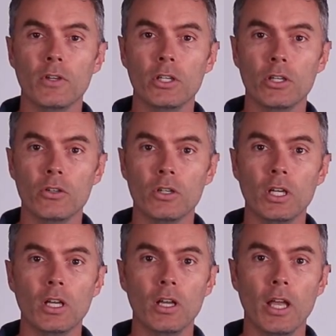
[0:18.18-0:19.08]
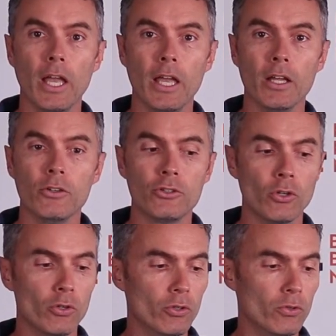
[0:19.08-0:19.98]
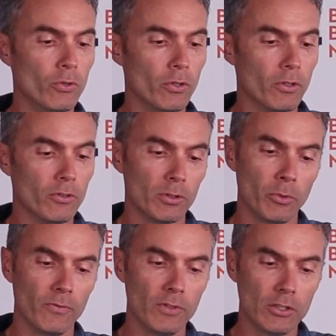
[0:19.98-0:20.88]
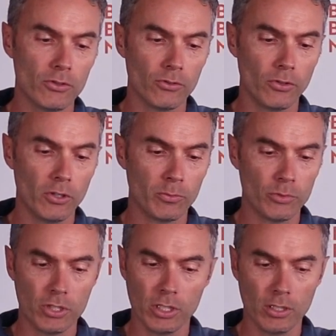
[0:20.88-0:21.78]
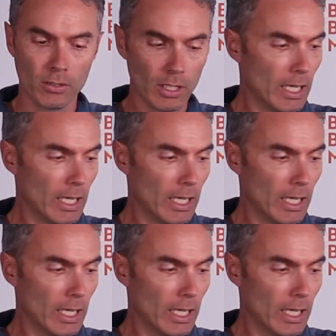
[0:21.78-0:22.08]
video and show you some of the features of this machine.